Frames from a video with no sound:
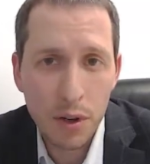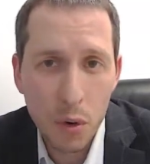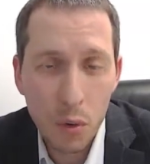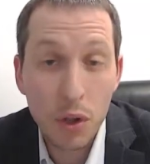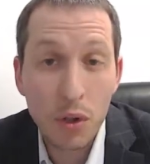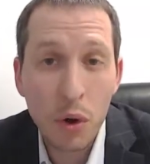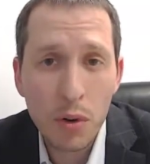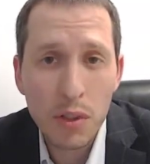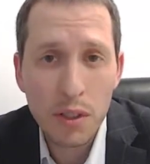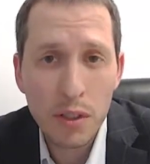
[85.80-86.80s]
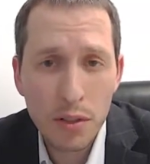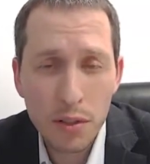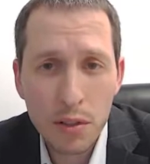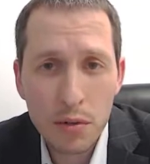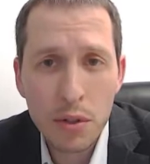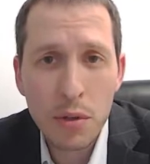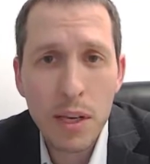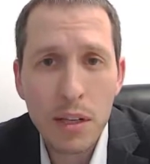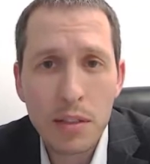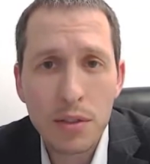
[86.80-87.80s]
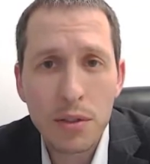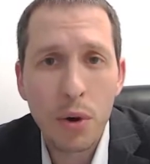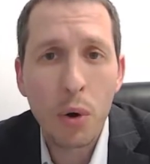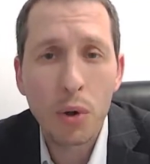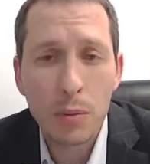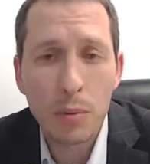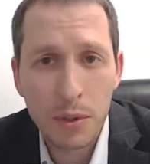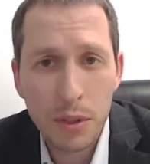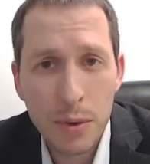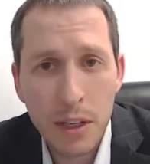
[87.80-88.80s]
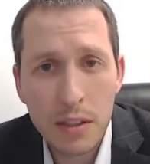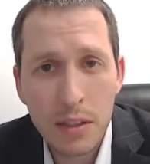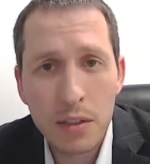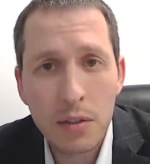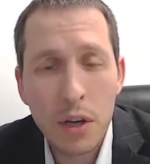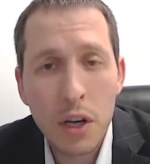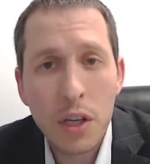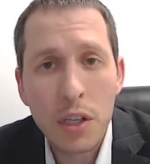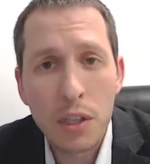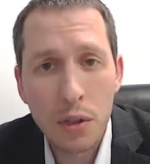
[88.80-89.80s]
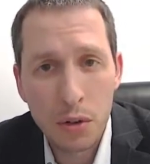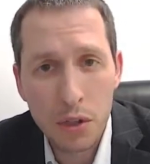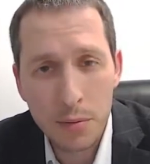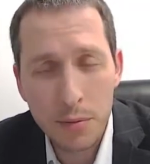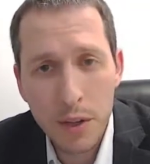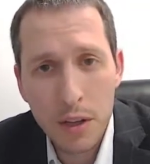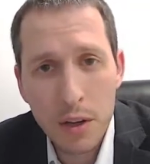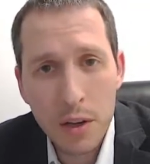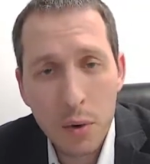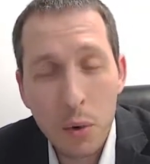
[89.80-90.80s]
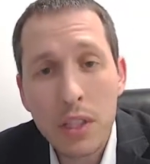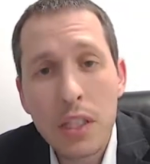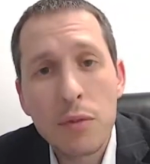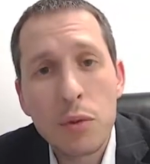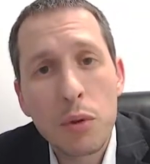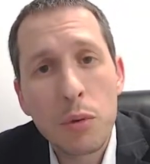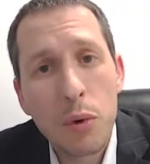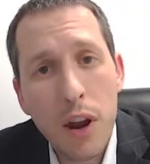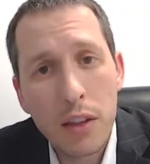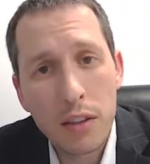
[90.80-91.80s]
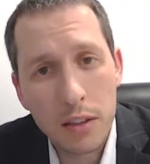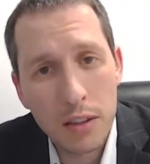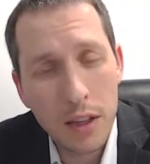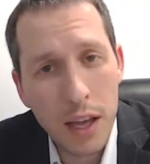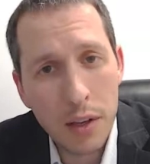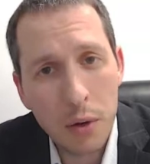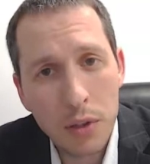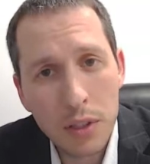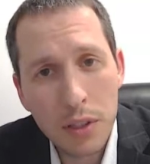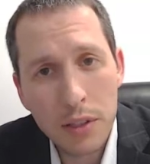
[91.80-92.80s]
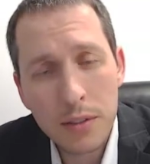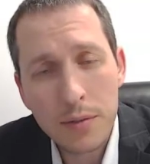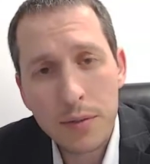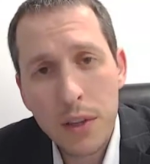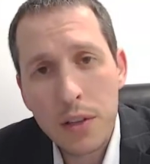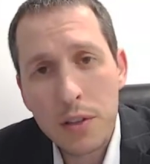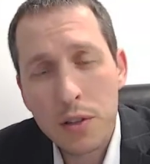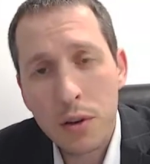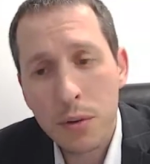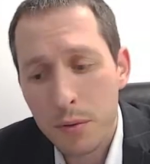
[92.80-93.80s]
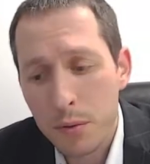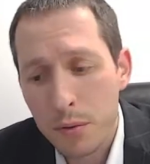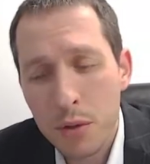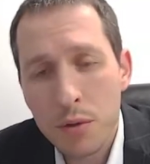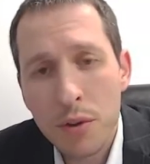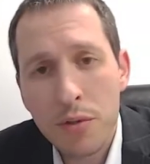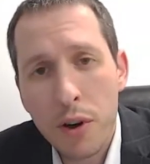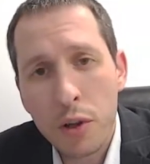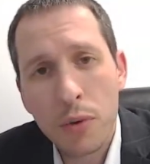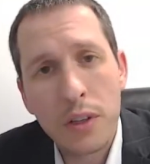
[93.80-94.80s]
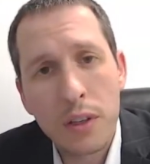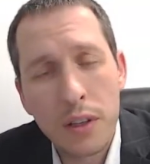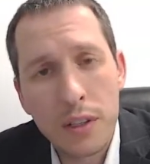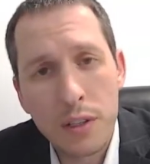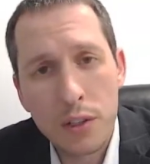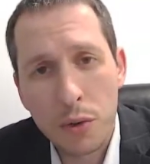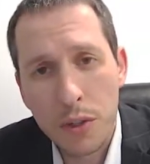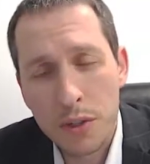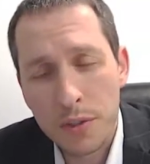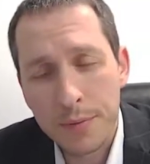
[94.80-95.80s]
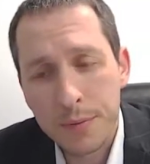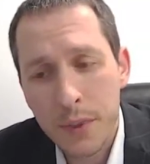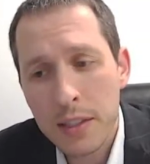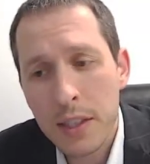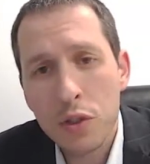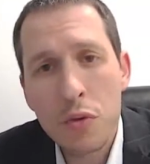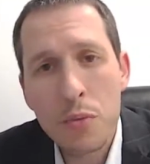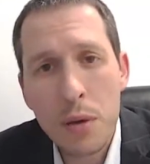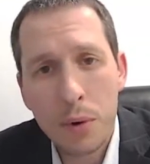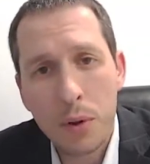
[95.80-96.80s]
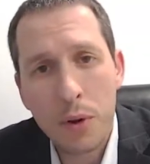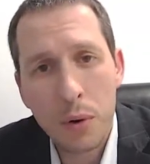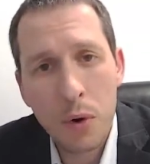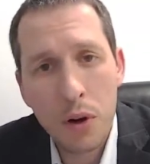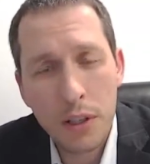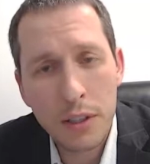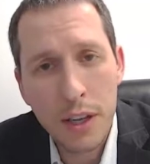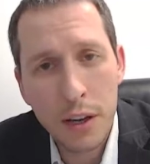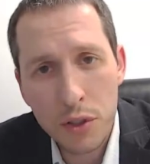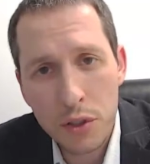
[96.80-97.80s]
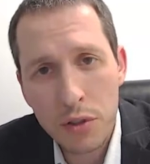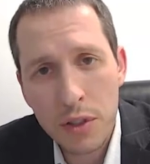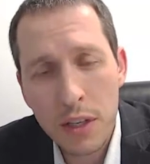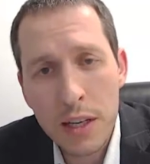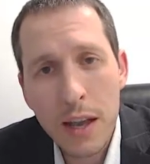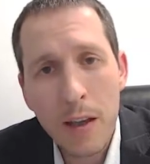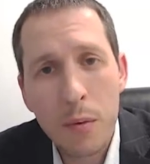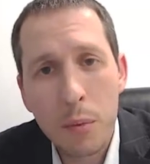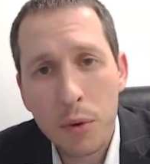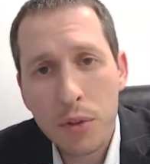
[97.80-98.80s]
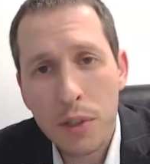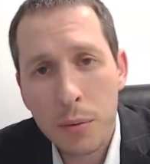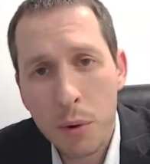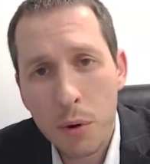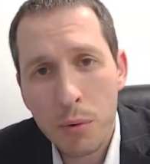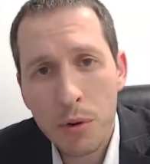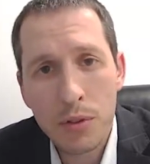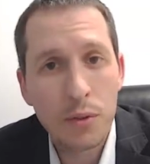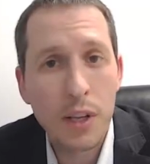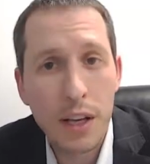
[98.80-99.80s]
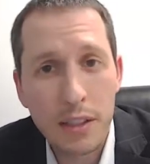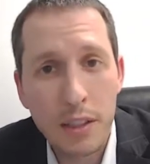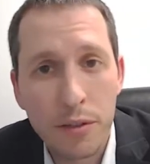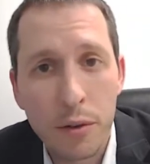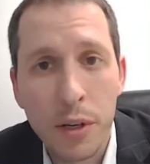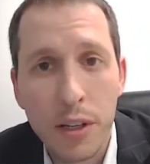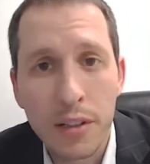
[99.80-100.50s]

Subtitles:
What the Torah is there to do is to make us into holy people, to make us into Kedoshim. What's the difference between morality and holiness? So, we use the following situation. Let's say two people are walking down the street, and they both see a poor person who's asking for money.